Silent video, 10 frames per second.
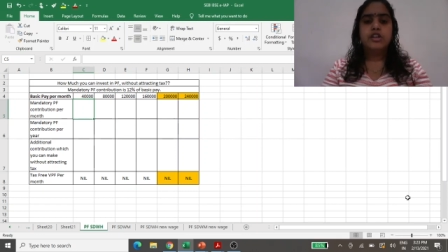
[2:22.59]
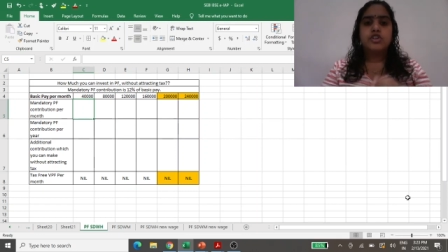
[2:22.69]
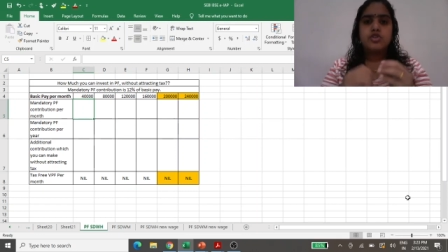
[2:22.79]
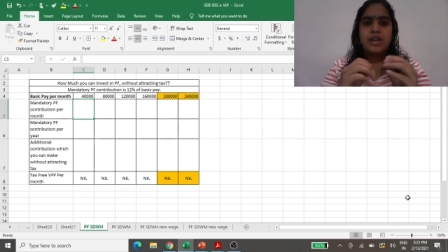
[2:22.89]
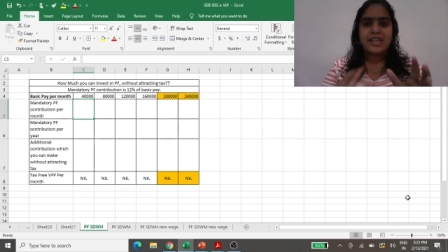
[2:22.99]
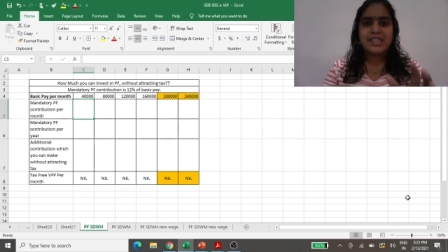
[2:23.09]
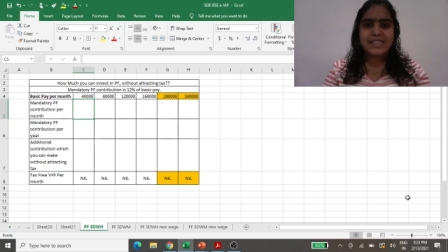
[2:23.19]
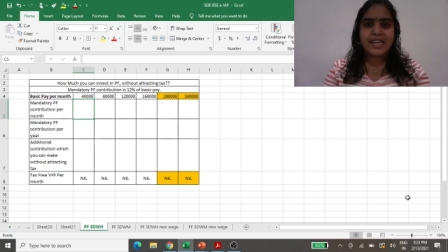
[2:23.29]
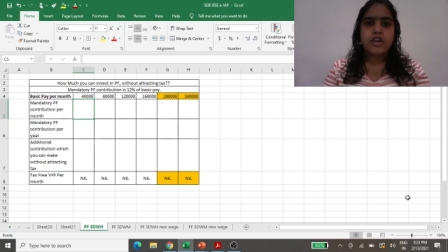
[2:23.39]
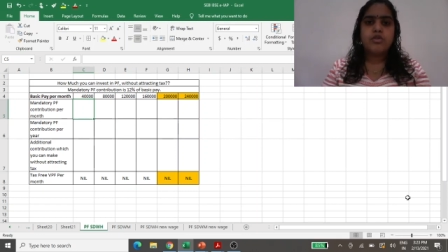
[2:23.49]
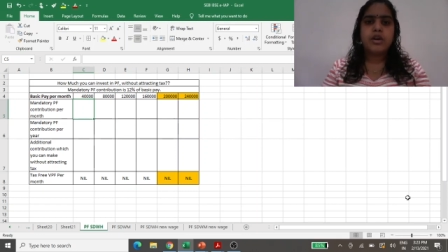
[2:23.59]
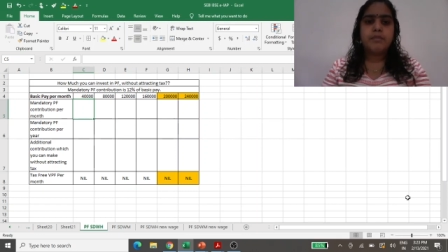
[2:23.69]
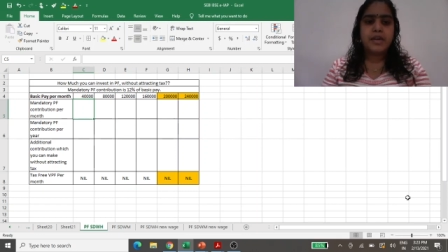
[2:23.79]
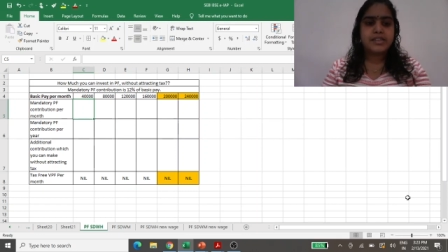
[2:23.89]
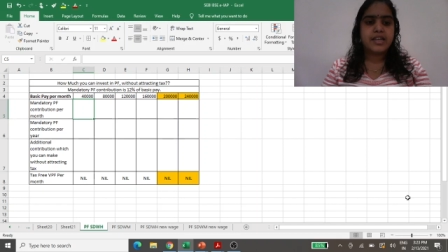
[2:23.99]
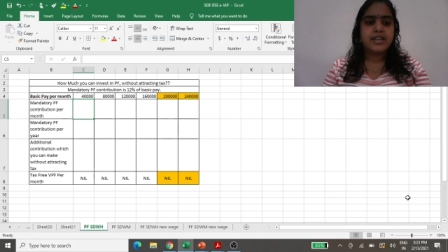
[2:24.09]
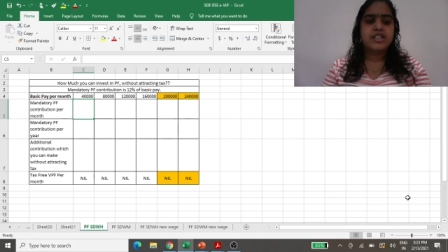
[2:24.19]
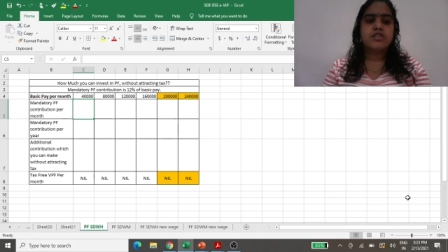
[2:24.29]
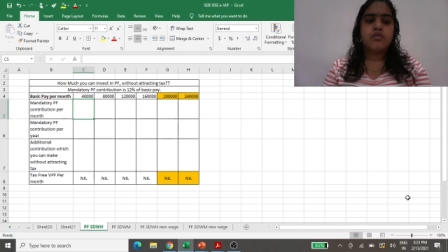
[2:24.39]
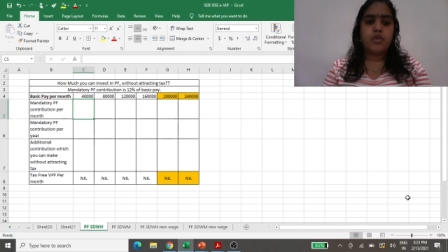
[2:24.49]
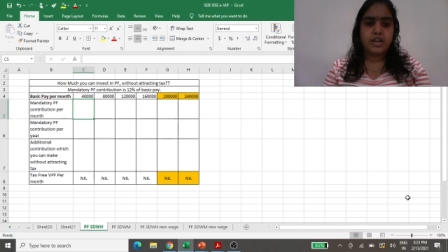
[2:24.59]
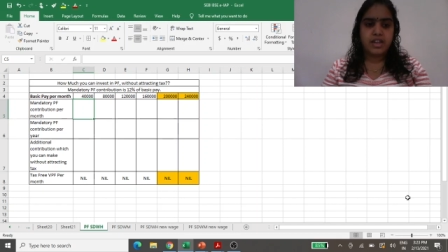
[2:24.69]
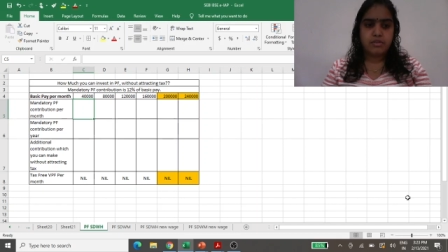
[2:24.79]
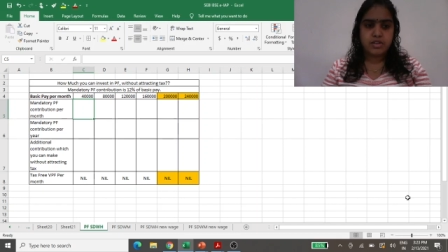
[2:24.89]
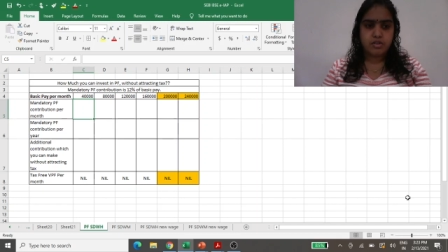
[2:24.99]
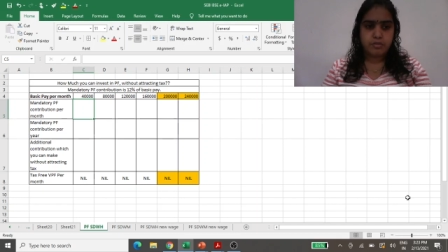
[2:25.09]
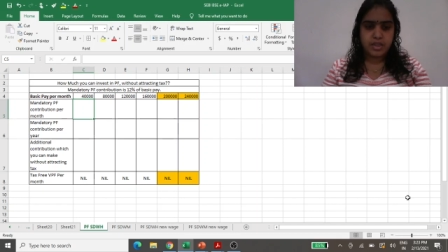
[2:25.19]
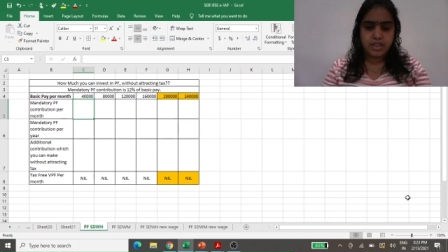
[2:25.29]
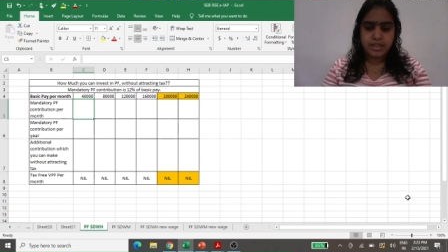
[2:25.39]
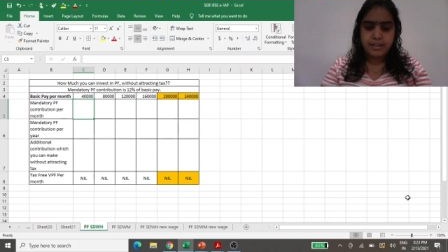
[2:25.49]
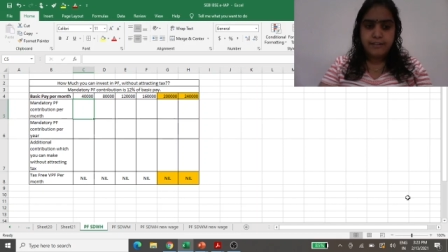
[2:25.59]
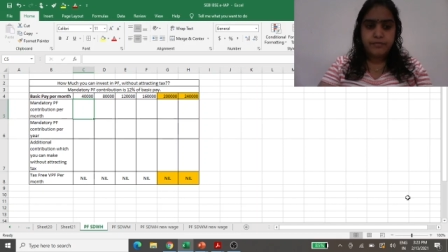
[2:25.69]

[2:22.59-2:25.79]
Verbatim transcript: So let us say your basic is 40,000 rupees.